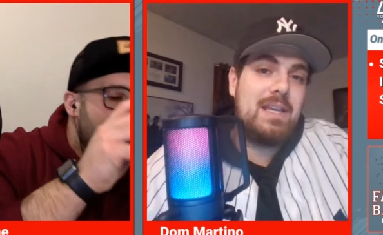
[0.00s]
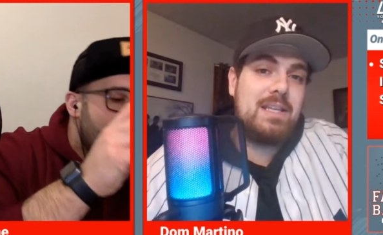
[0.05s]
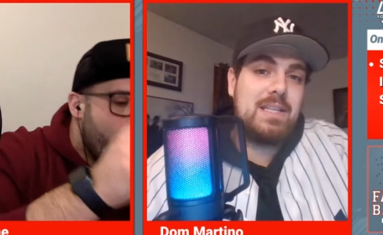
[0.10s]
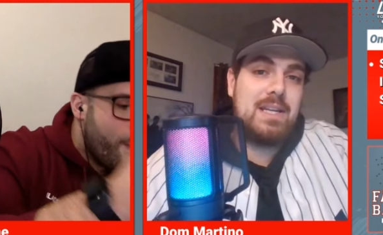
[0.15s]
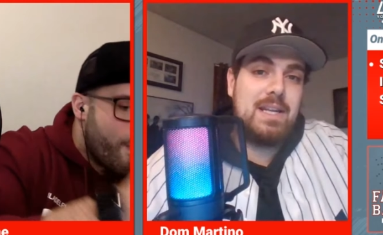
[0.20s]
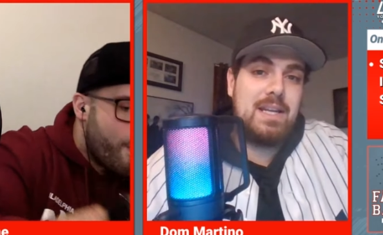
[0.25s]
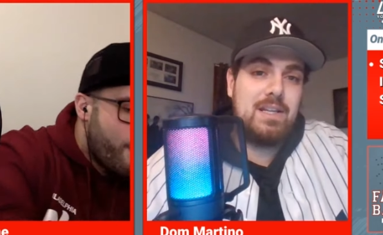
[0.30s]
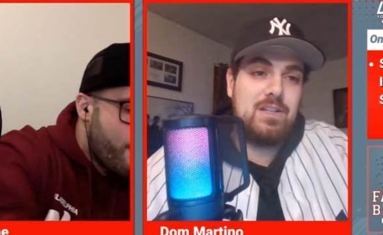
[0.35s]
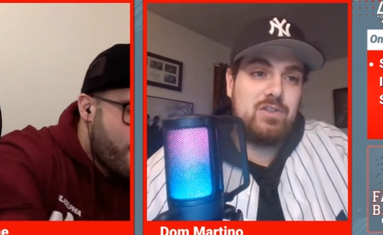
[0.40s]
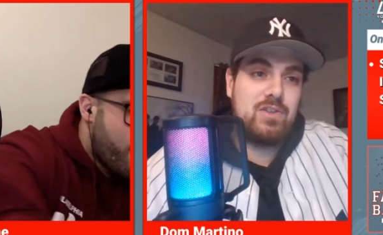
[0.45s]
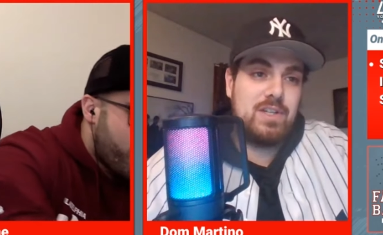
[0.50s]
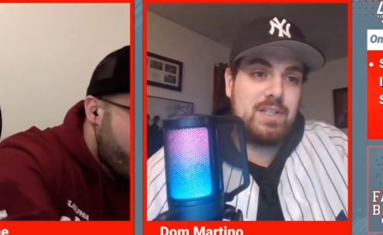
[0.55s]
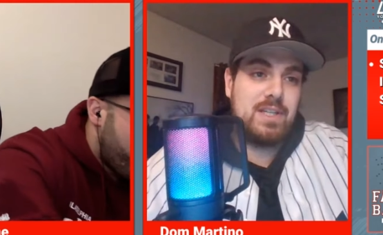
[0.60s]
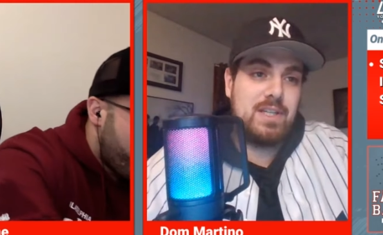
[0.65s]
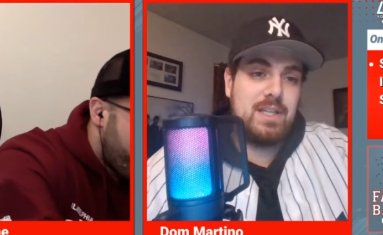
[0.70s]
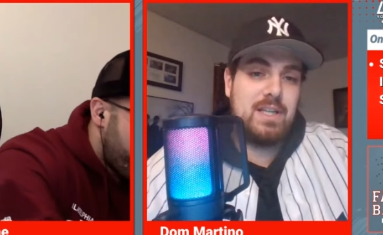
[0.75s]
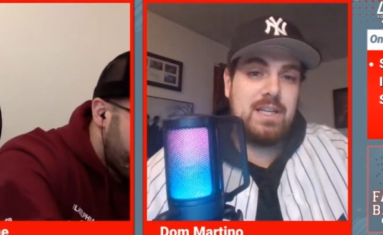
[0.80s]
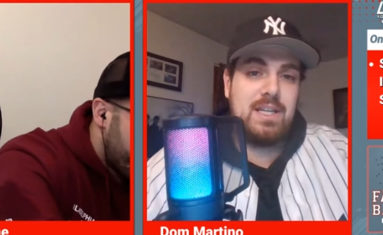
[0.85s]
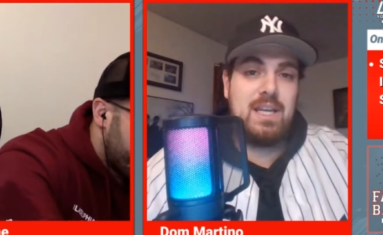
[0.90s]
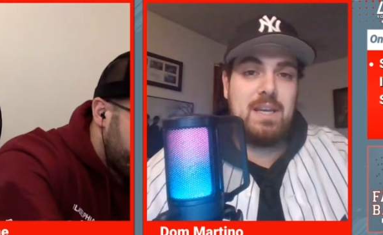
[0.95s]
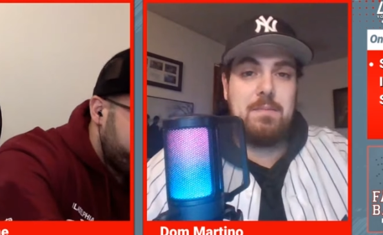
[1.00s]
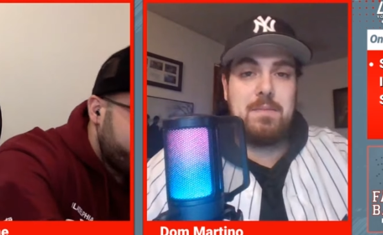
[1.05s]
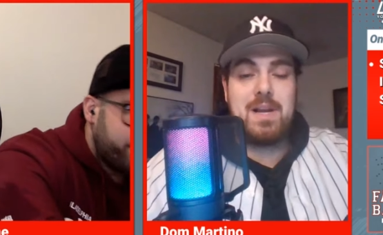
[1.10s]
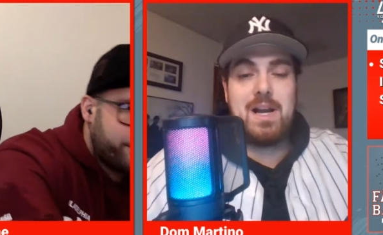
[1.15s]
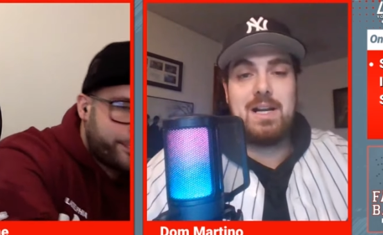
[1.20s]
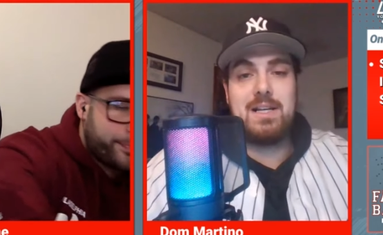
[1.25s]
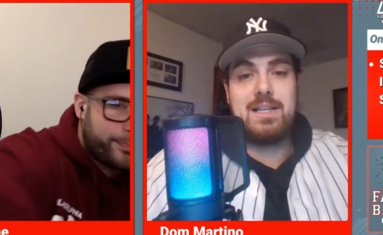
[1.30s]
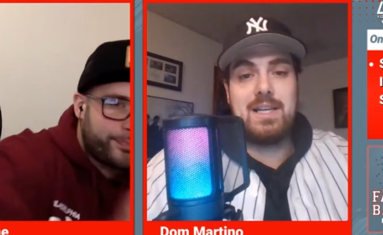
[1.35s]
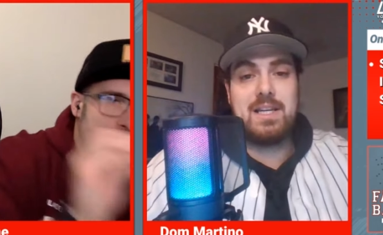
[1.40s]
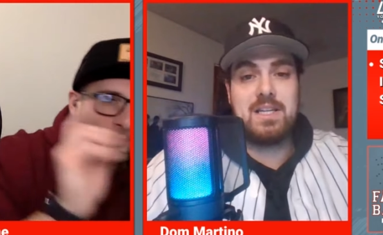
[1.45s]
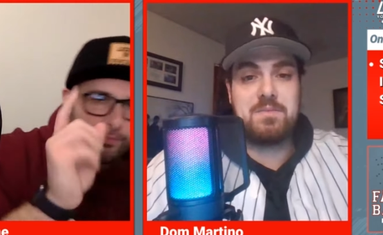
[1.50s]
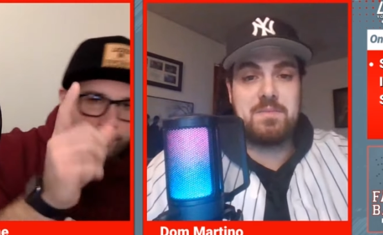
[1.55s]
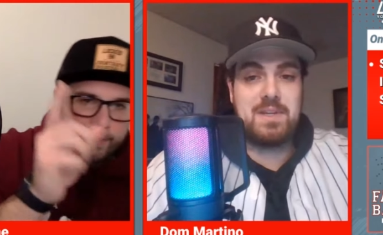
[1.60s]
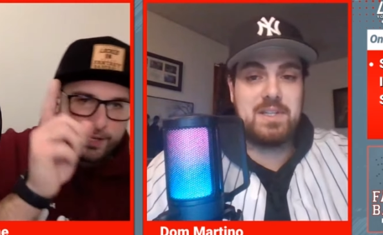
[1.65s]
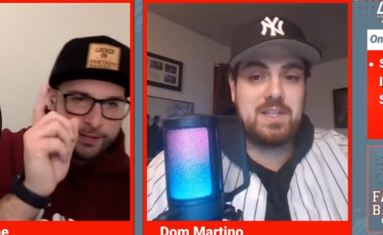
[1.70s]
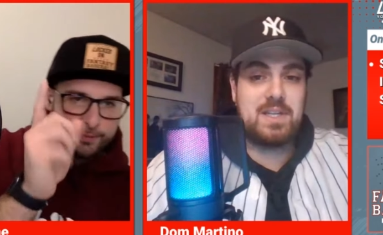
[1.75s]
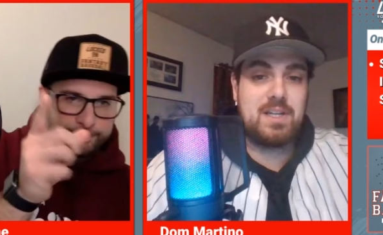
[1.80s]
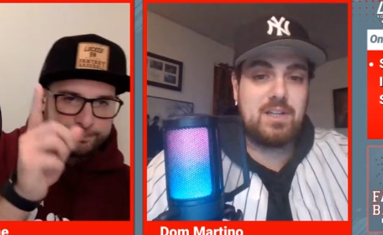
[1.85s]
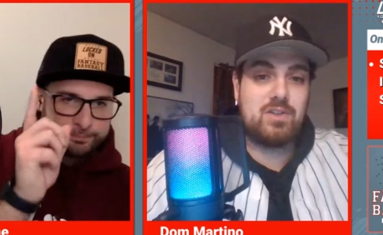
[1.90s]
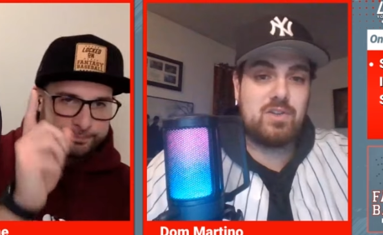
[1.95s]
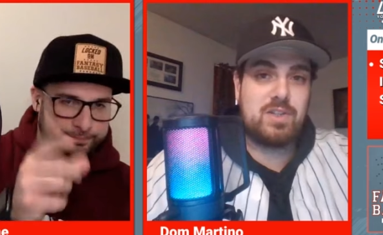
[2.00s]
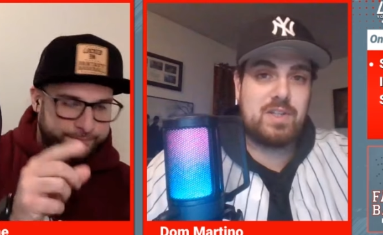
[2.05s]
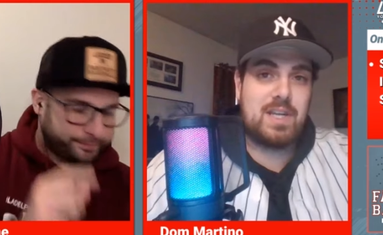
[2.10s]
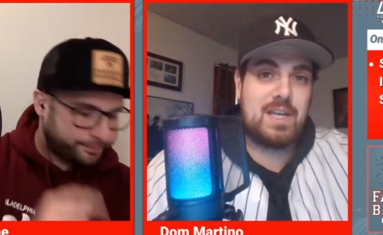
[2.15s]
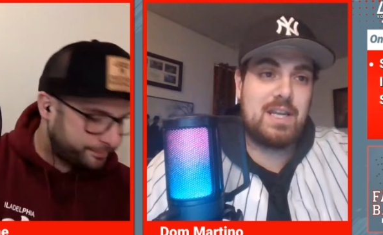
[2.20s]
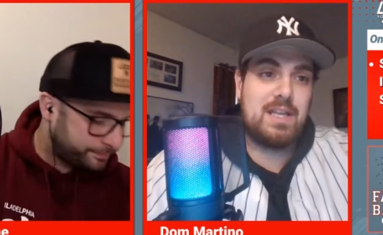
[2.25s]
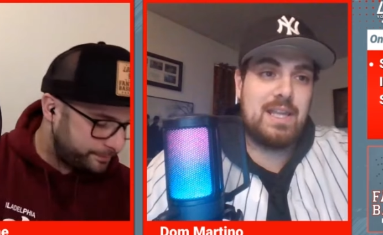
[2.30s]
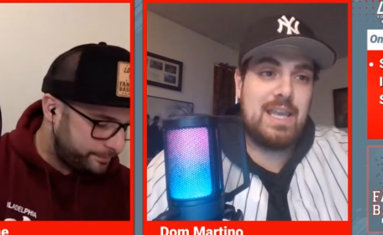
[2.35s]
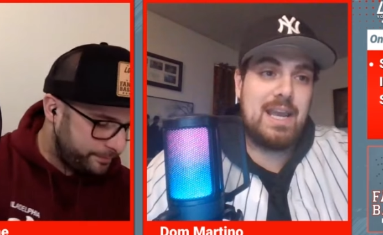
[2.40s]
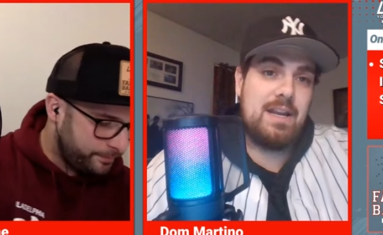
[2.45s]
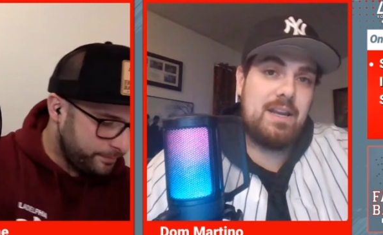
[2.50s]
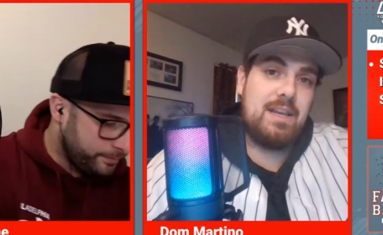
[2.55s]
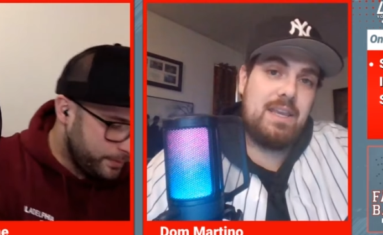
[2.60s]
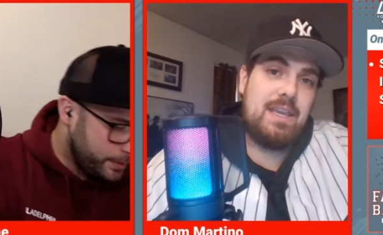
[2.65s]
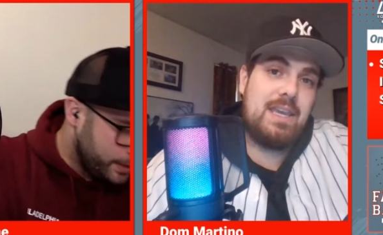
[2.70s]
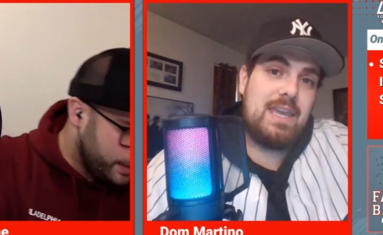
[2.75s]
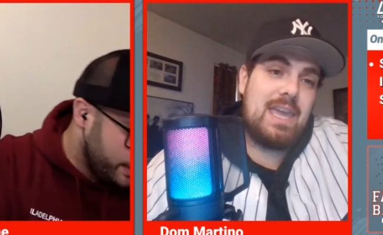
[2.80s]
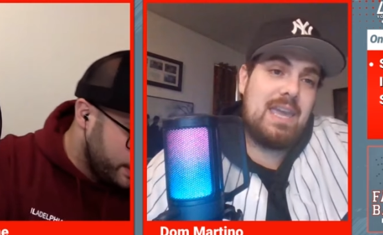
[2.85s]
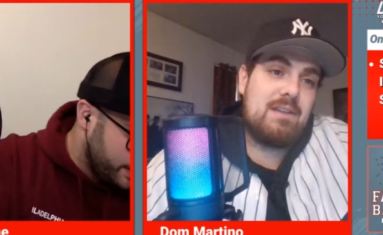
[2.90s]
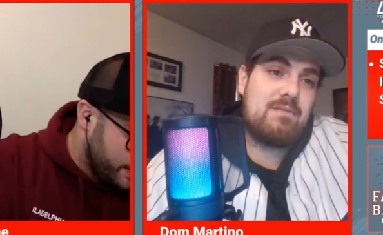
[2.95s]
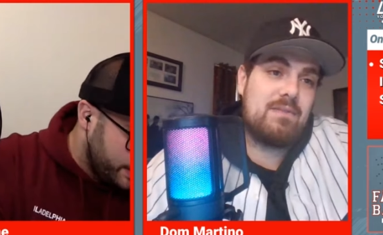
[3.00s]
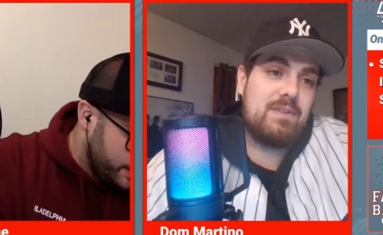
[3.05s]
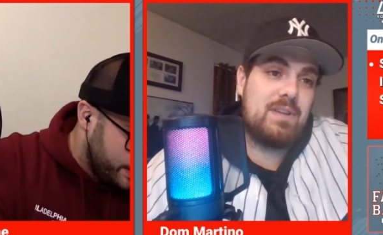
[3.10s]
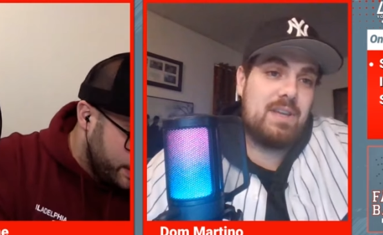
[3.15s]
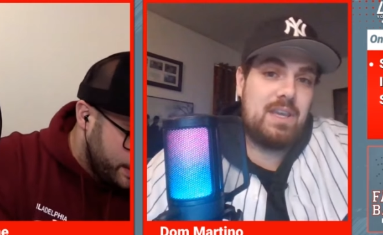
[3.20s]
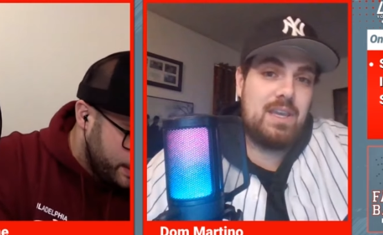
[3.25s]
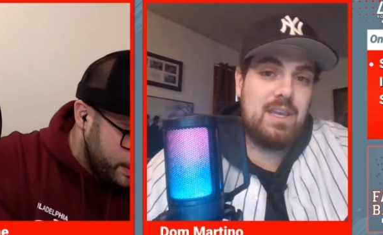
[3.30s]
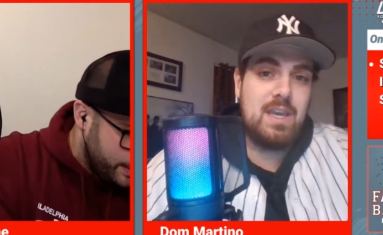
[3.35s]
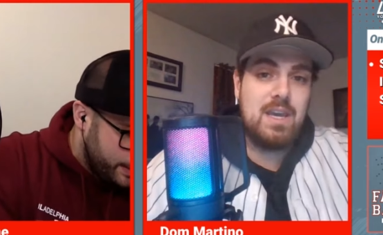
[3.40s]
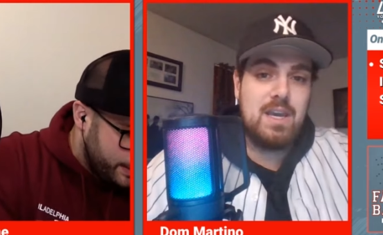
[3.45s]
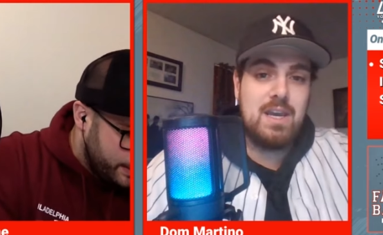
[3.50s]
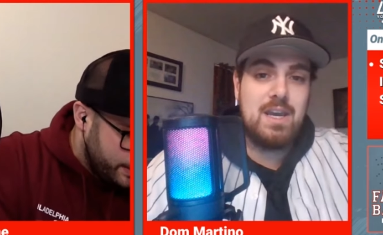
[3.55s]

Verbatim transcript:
Speaker 1: makes it interesting the team context makes it interesting atlanta you can't really